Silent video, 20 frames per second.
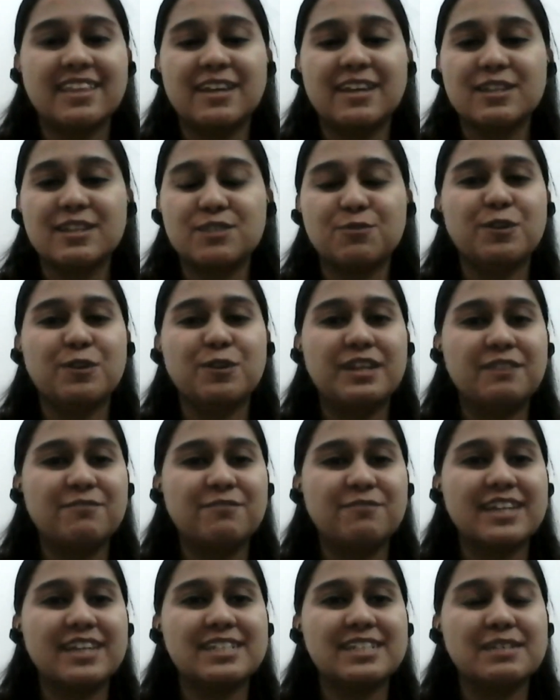And thanks for
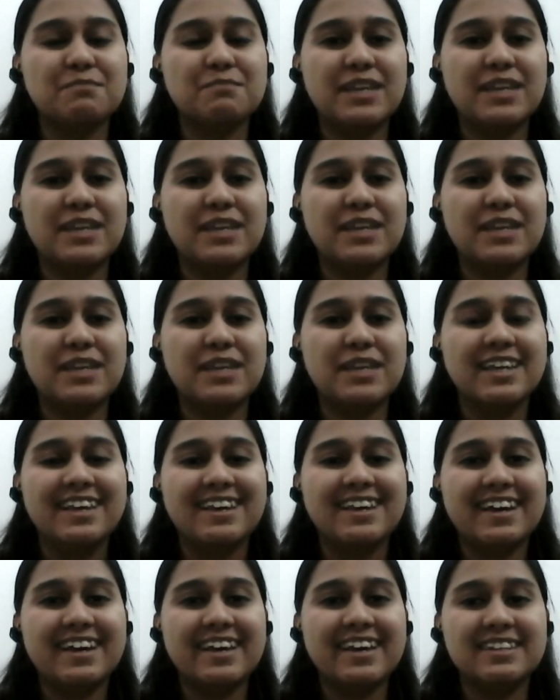inviting me
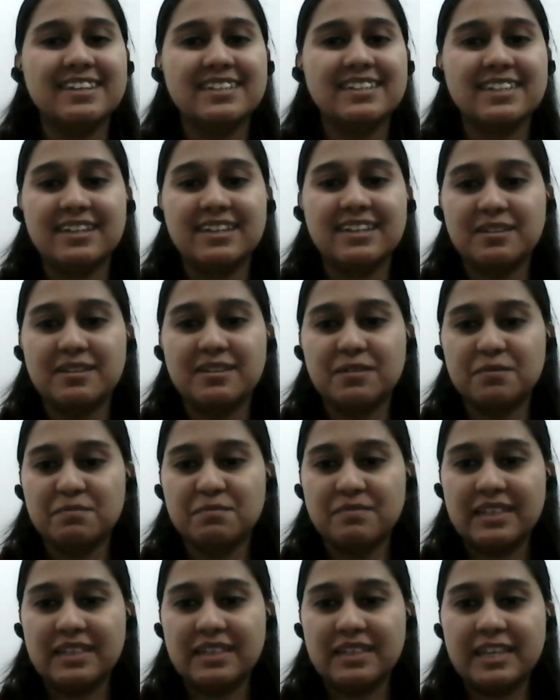
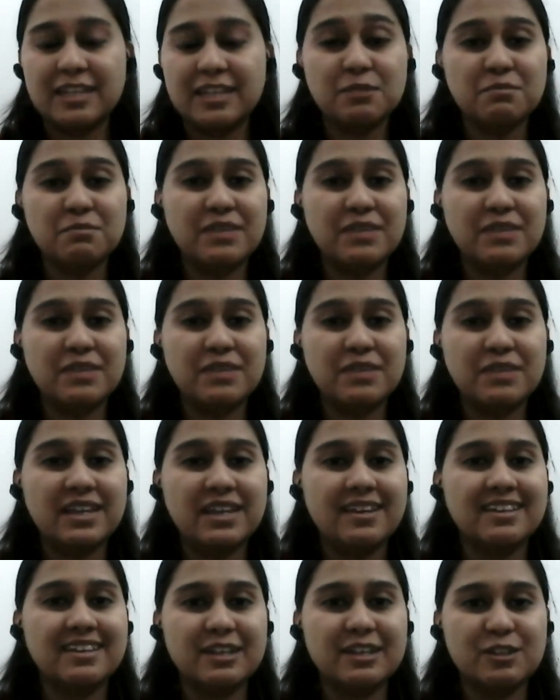and letting
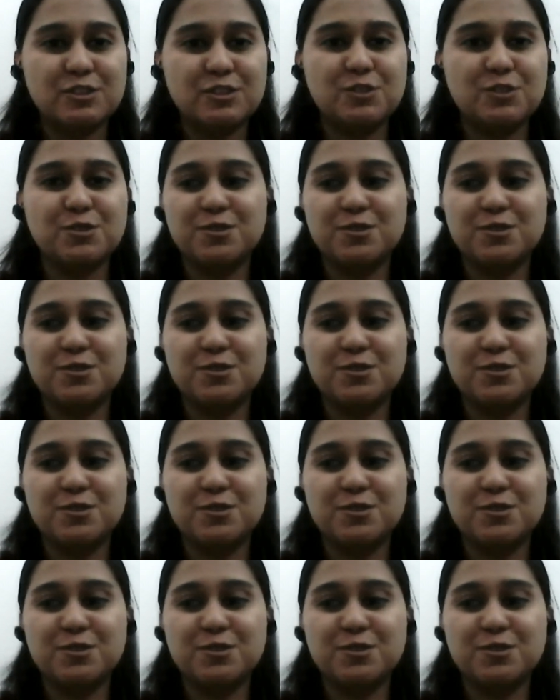me